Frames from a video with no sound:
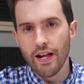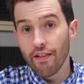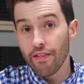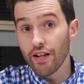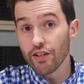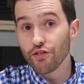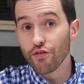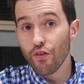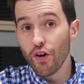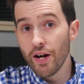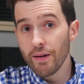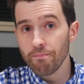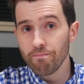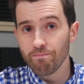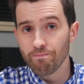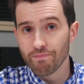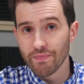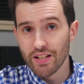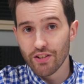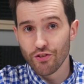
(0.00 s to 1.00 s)
That's
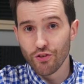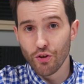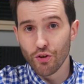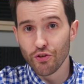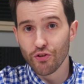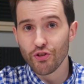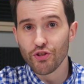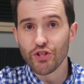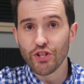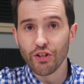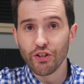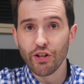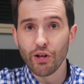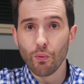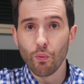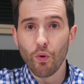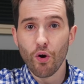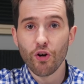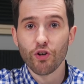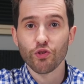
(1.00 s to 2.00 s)
fine, as long as the utility
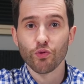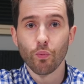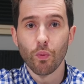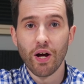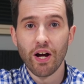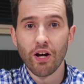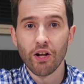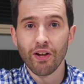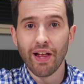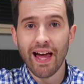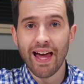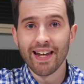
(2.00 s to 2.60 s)
works well